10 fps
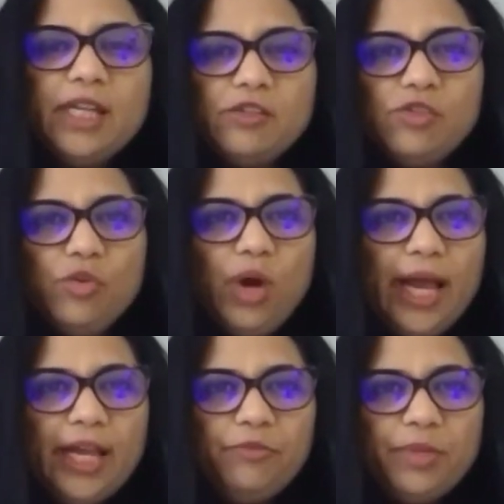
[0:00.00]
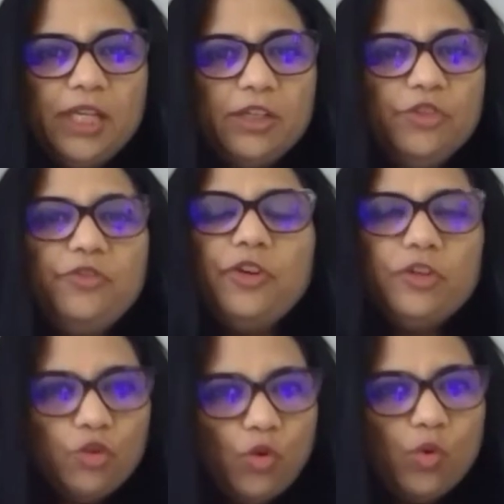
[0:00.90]
So I have been in different
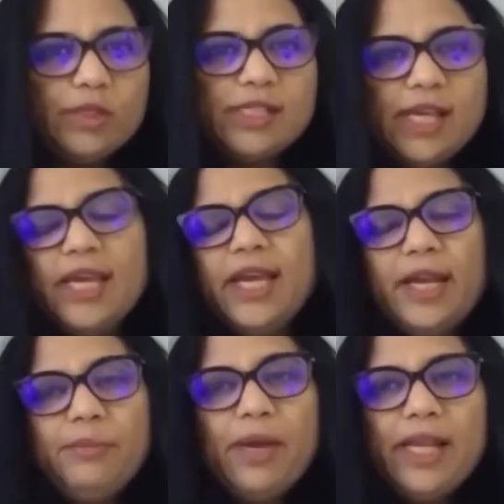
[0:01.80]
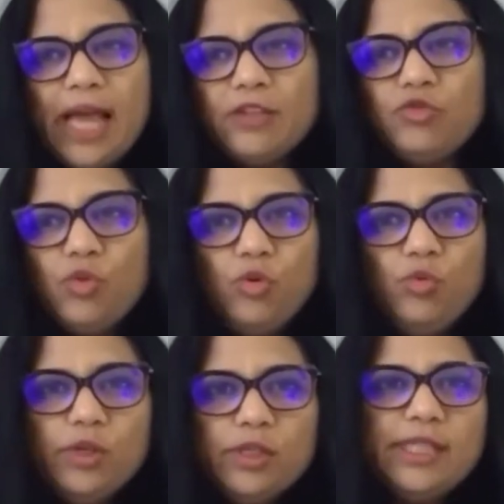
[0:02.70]
roles, and my last role
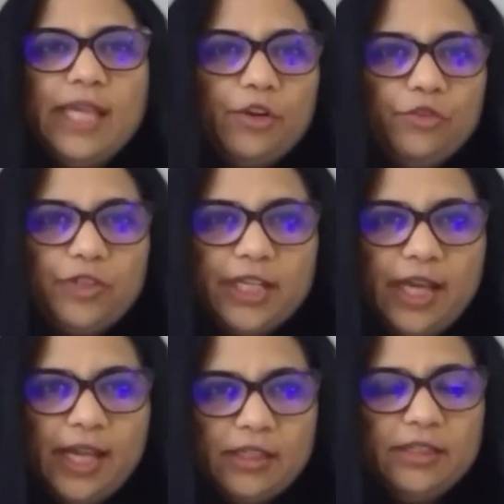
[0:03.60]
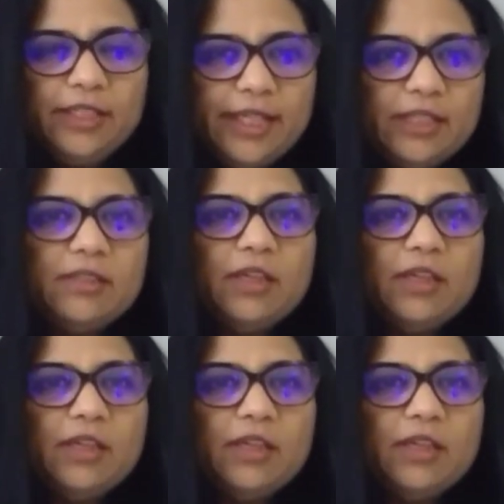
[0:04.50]
was head of data analytics.